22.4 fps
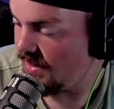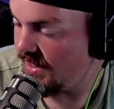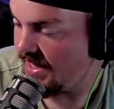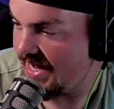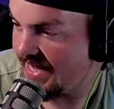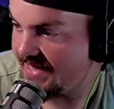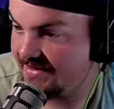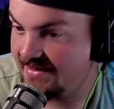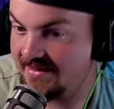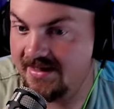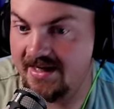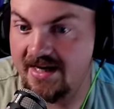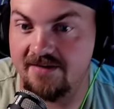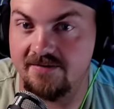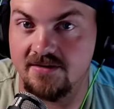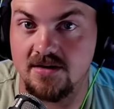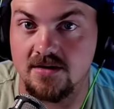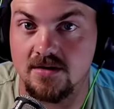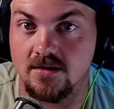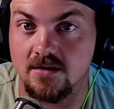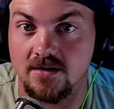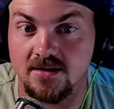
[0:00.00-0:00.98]
I think every
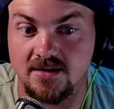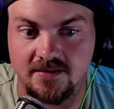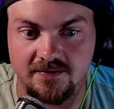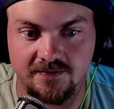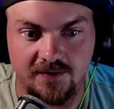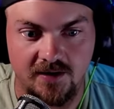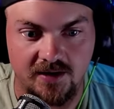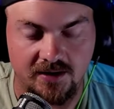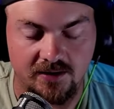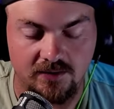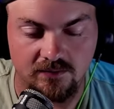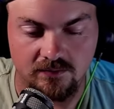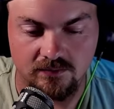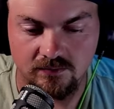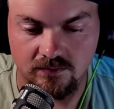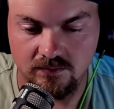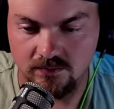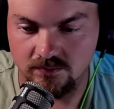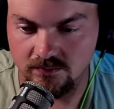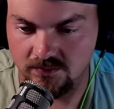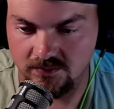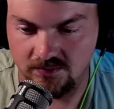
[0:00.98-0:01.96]
song is a fucking
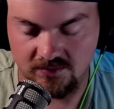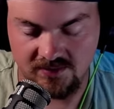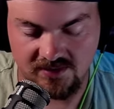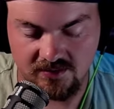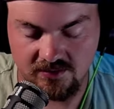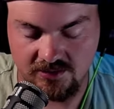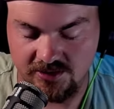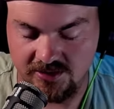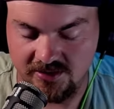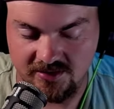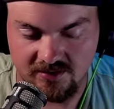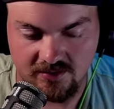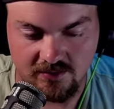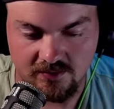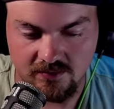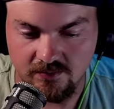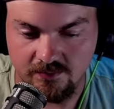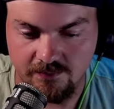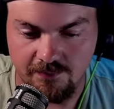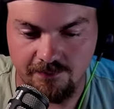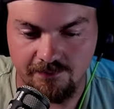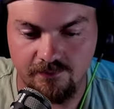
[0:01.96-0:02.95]
just,
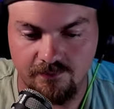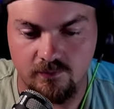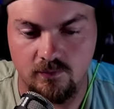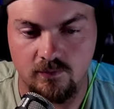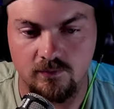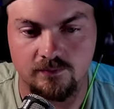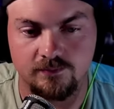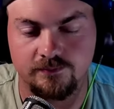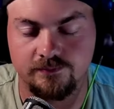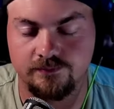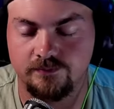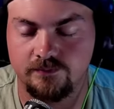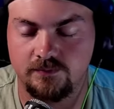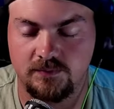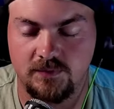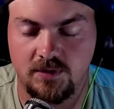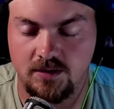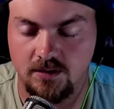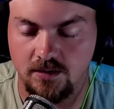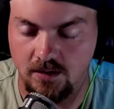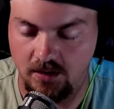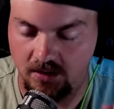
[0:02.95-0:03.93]

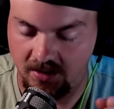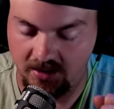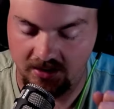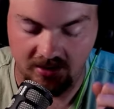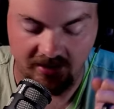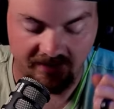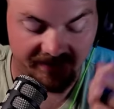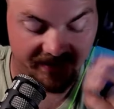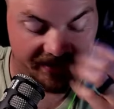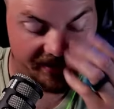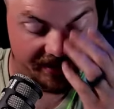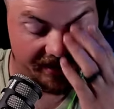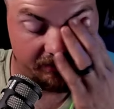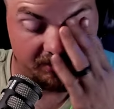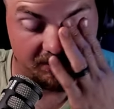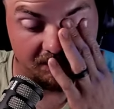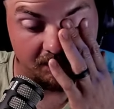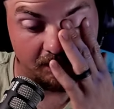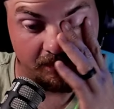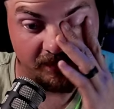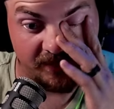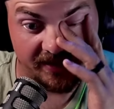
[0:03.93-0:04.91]
oh, I love that
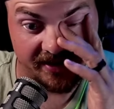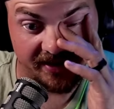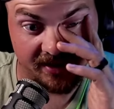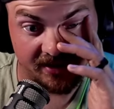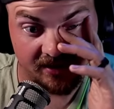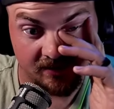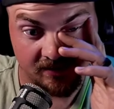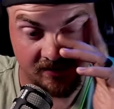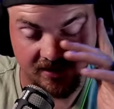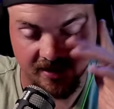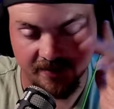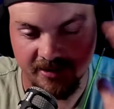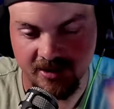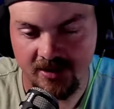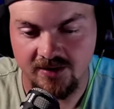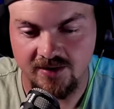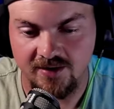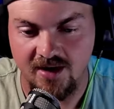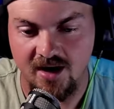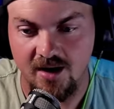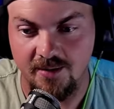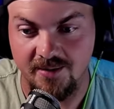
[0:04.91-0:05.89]
album. But let me know in
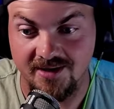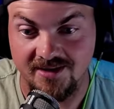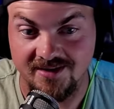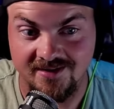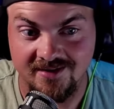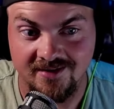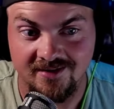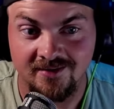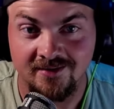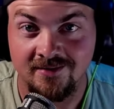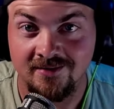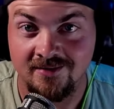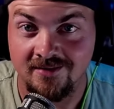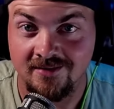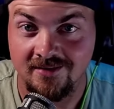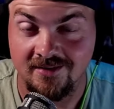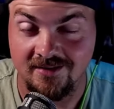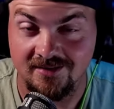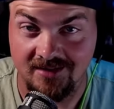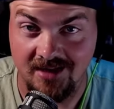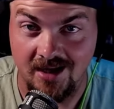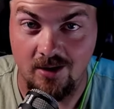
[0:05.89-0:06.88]
the comments,
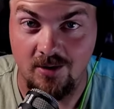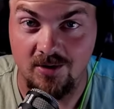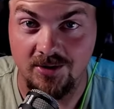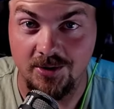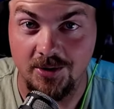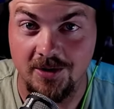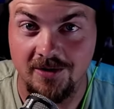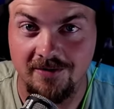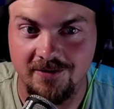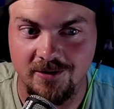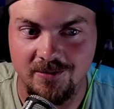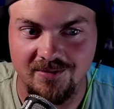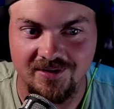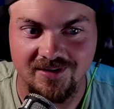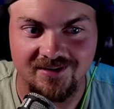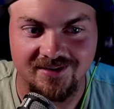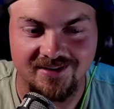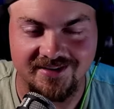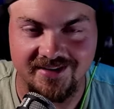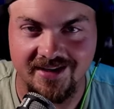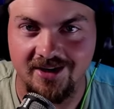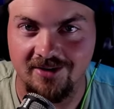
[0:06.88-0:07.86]
because now I'll know if you've been
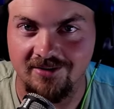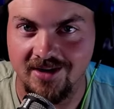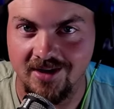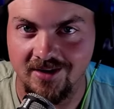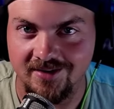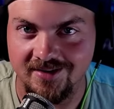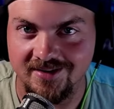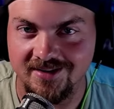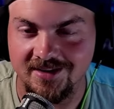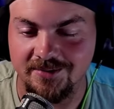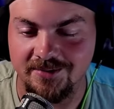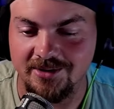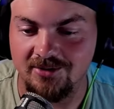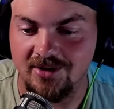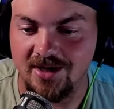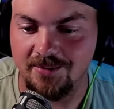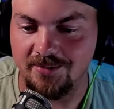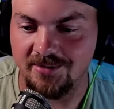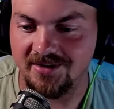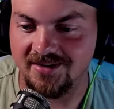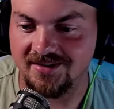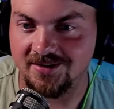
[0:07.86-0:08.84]
sitting around listening to me
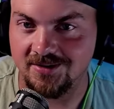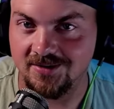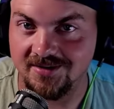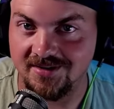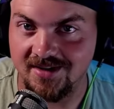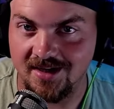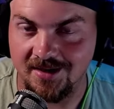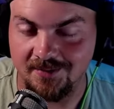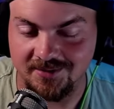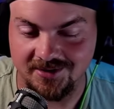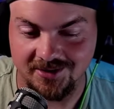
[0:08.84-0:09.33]
ramble this whole time.